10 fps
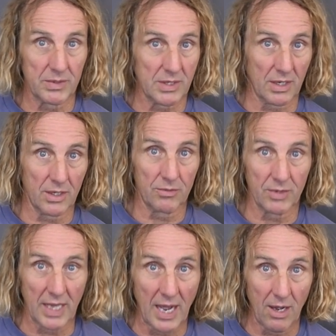It's not good
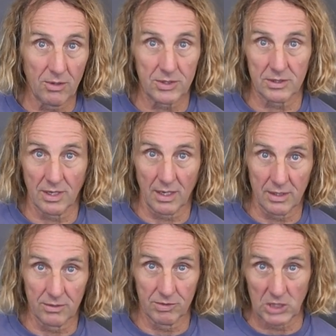for the house, it's not
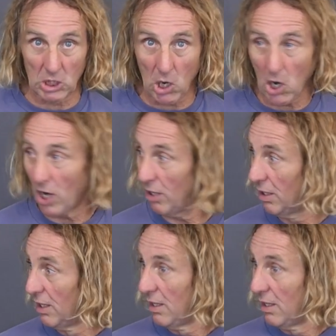good for the car,